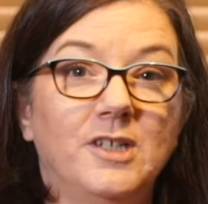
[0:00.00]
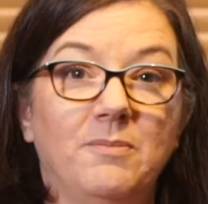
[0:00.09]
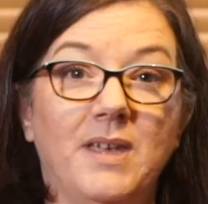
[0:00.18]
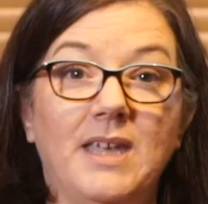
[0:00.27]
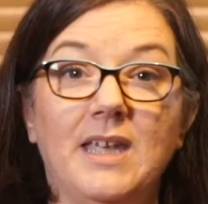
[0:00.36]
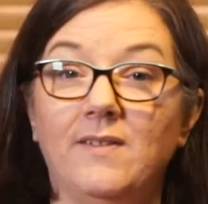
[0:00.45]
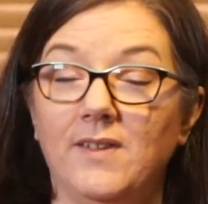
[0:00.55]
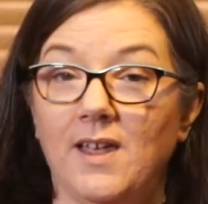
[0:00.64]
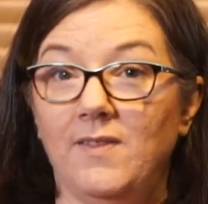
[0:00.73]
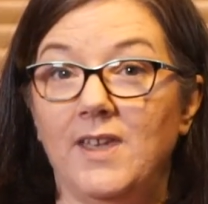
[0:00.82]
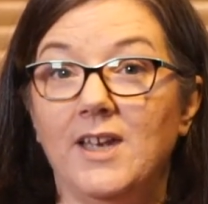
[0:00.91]
to me
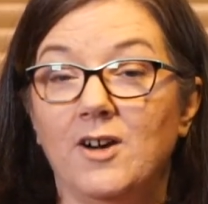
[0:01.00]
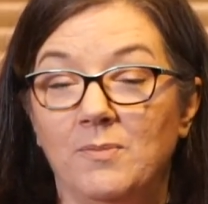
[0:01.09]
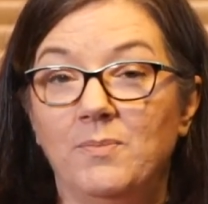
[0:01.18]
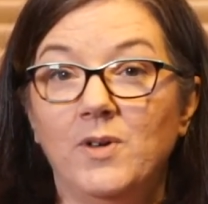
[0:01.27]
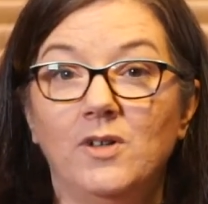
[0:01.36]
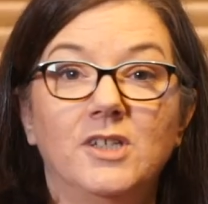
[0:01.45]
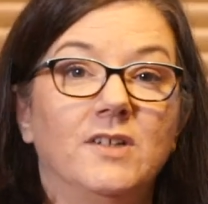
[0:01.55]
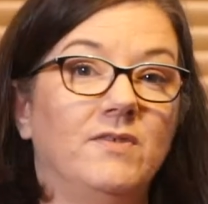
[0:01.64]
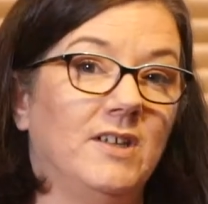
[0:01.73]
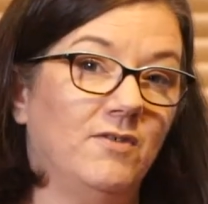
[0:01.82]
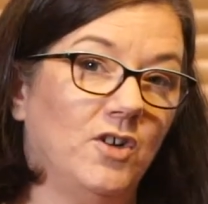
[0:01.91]
and they are impulsive
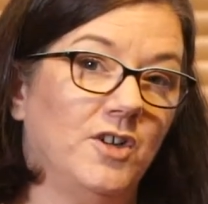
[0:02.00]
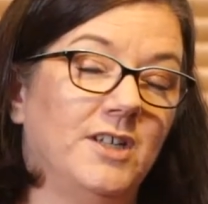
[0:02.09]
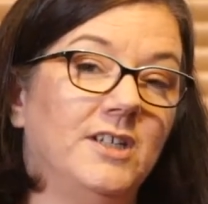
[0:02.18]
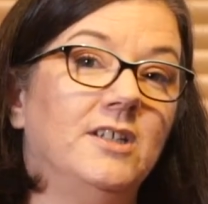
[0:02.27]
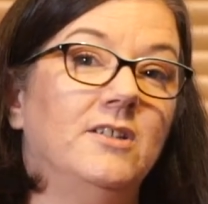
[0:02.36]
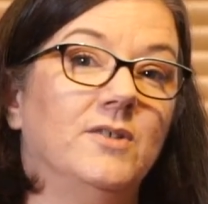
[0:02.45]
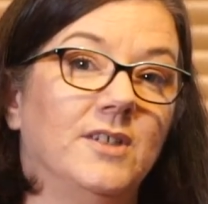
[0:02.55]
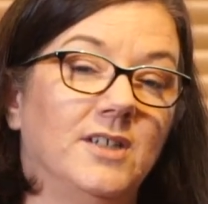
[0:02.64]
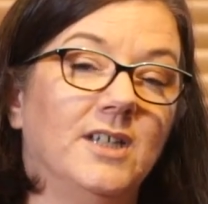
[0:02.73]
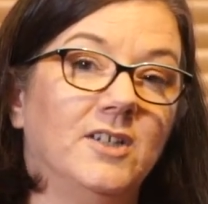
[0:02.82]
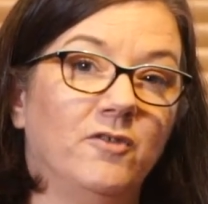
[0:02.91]
and they've got into those
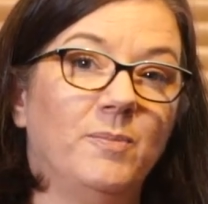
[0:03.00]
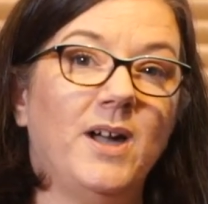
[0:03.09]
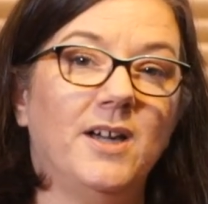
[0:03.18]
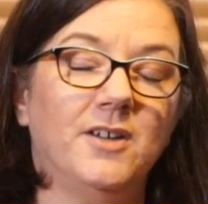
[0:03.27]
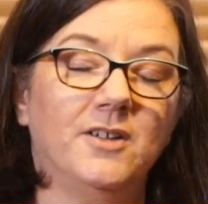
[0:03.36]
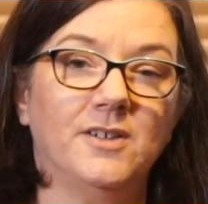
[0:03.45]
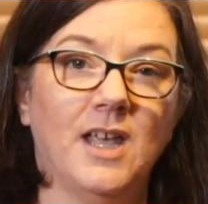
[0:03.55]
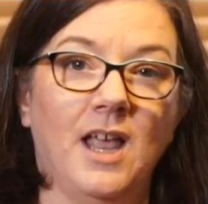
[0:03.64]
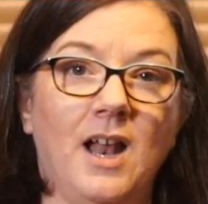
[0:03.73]
addictive patterns,